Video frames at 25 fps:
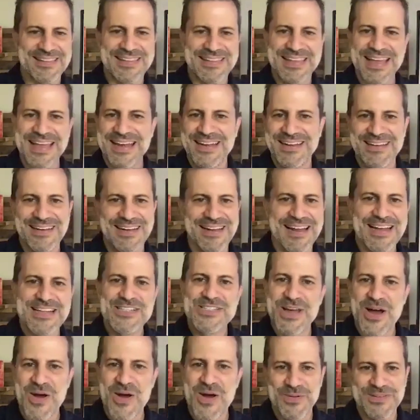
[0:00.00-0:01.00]
that I
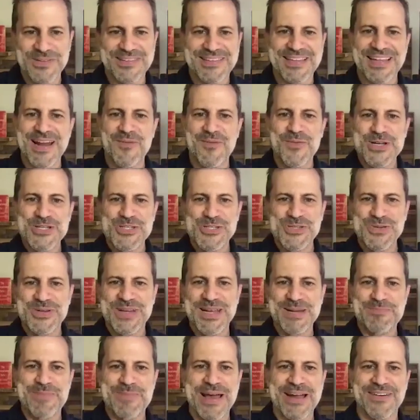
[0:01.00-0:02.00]
don't, that I wish you'd
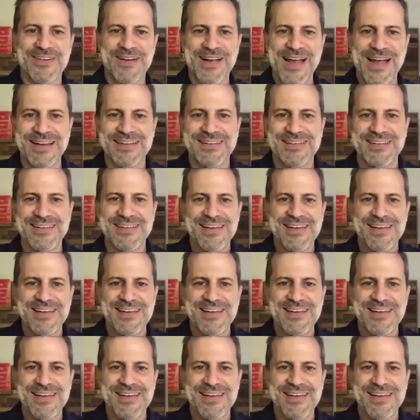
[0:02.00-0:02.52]
get better at.